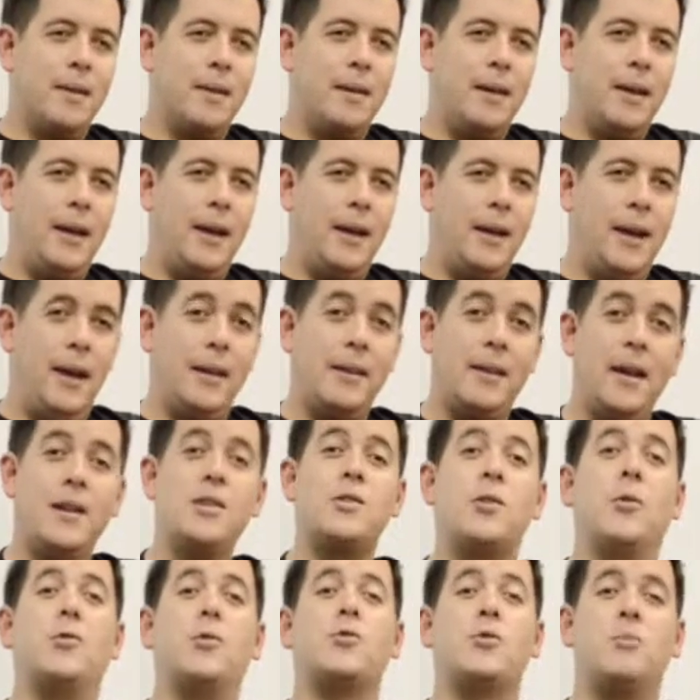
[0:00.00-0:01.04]
it does
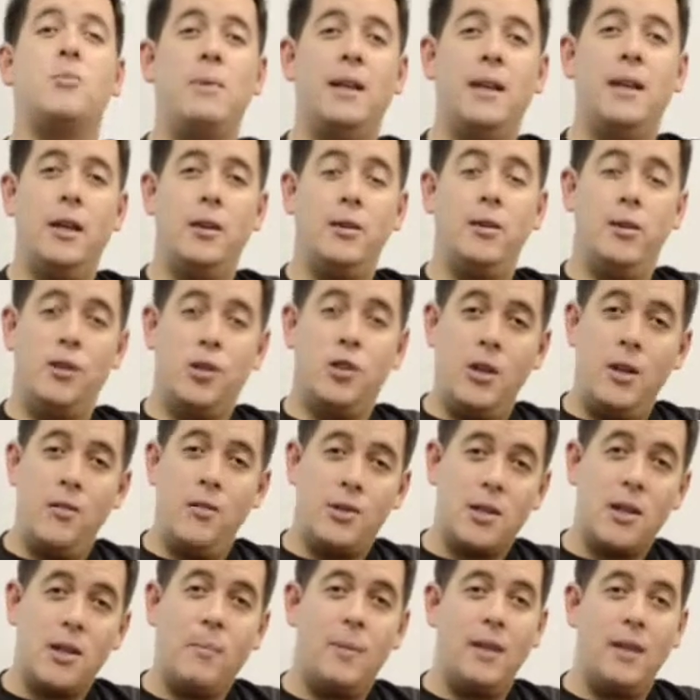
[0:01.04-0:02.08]
also mean that you achieve
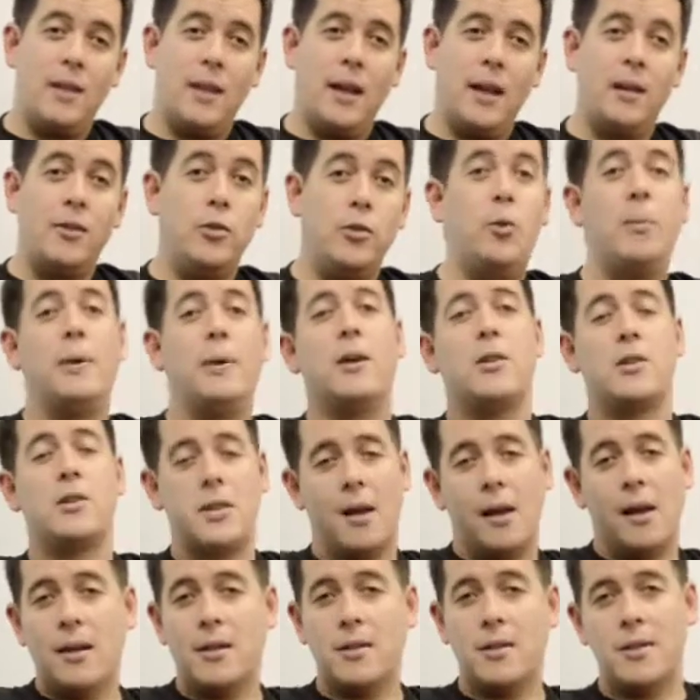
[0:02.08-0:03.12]
something that nobody else
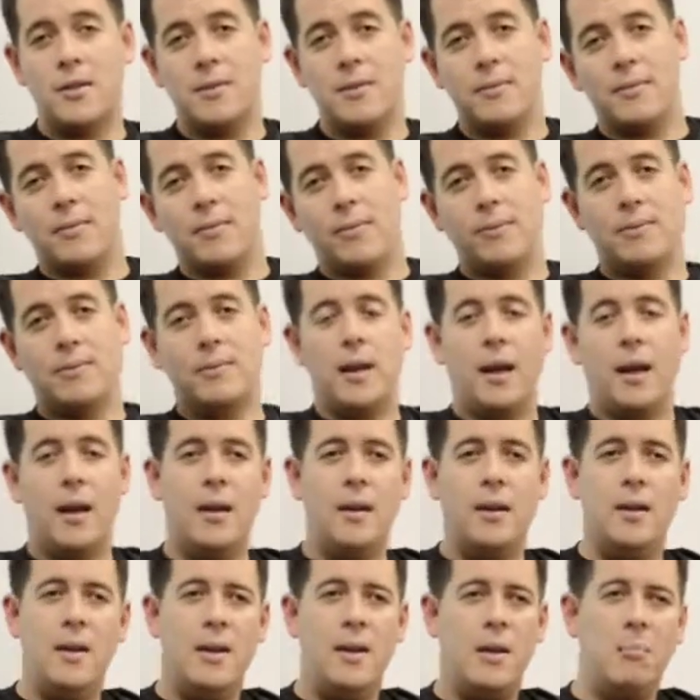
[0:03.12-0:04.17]
has. Yeah,
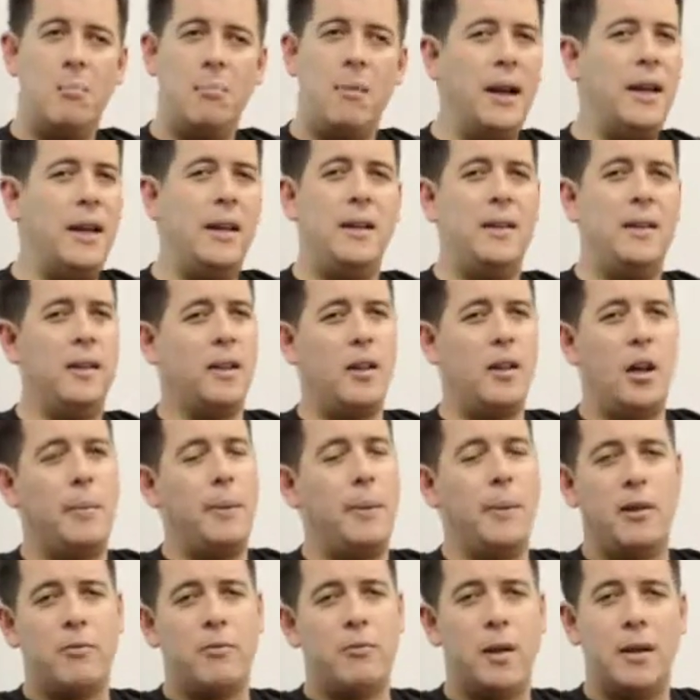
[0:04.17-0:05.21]
money, a lot of
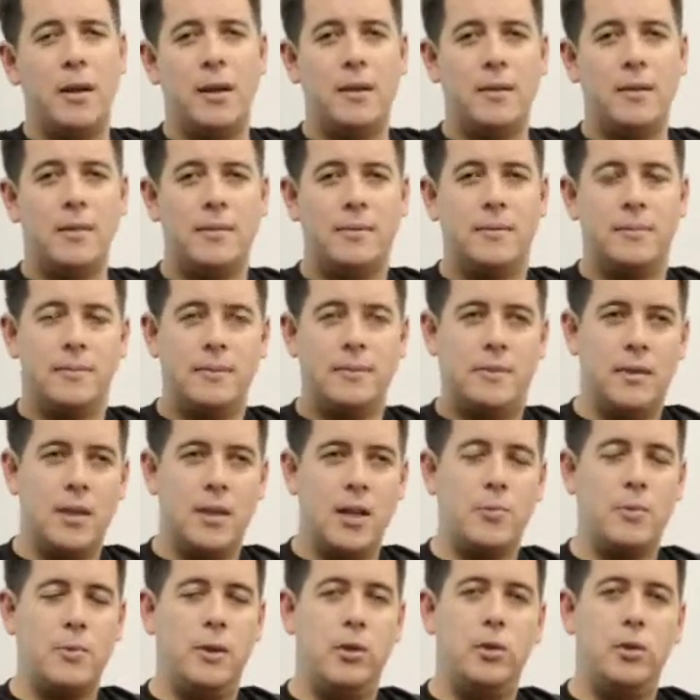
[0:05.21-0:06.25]
people have money. It
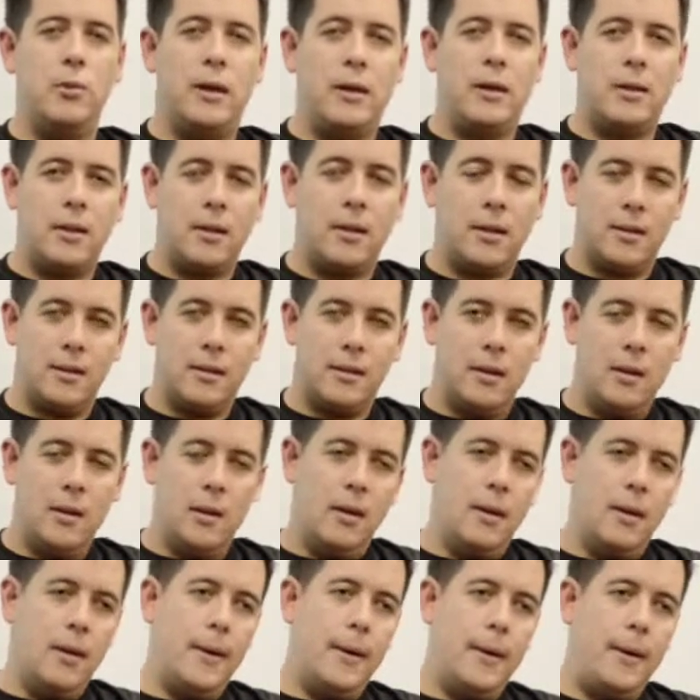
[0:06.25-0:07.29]
doesn't really do anything.
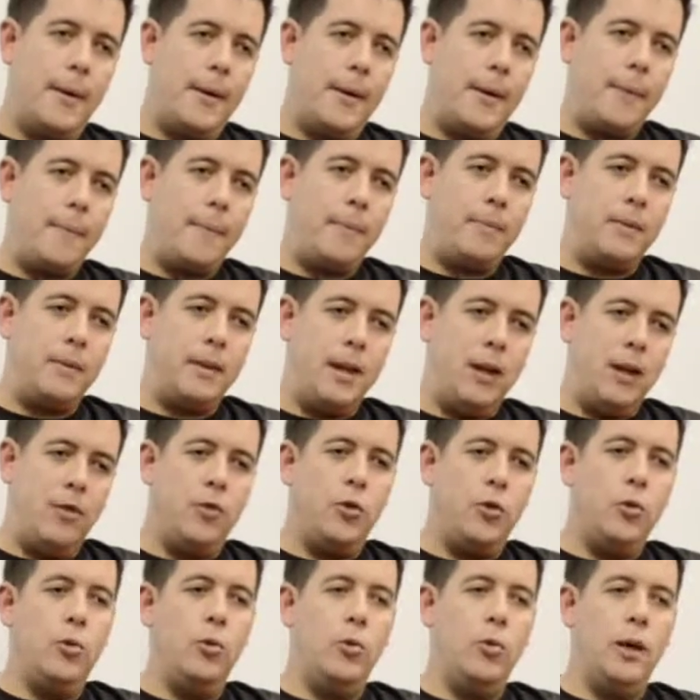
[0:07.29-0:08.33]
If
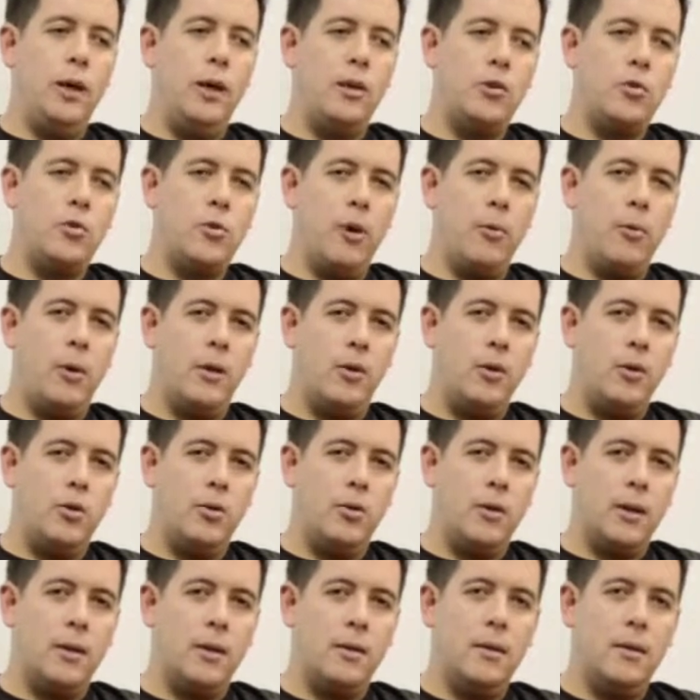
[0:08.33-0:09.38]
you enjoy what you're
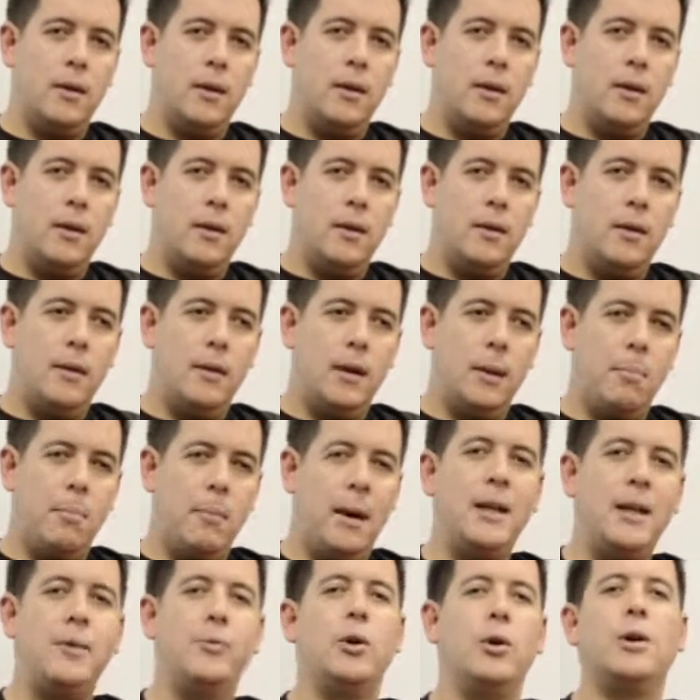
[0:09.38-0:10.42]
doing, then
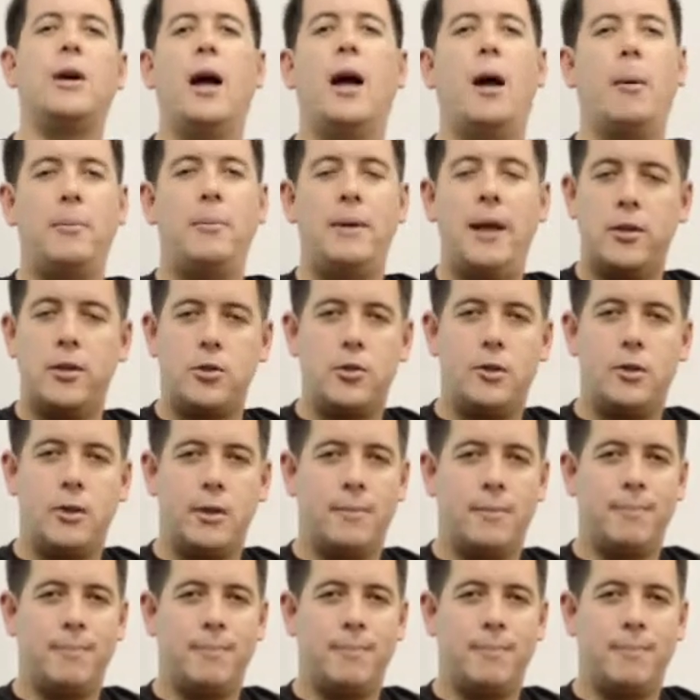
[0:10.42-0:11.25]
money will come naturally.